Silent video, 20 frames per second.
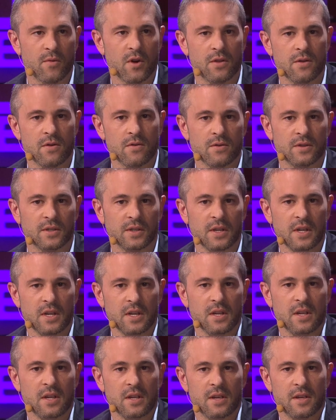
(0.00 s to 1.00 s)
brothers
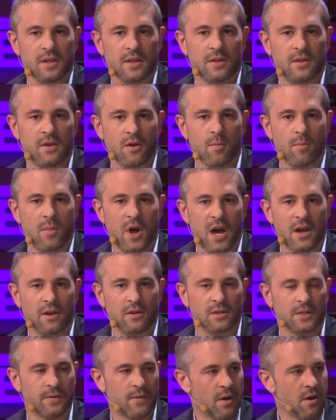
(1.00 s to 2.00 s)
their
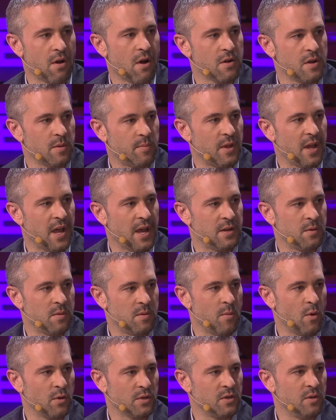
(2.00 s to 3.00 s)
model is very hard to apply to
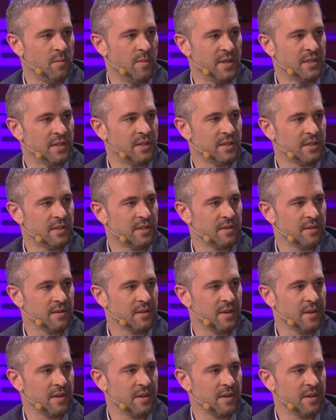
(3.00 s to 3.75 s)
an emotional business.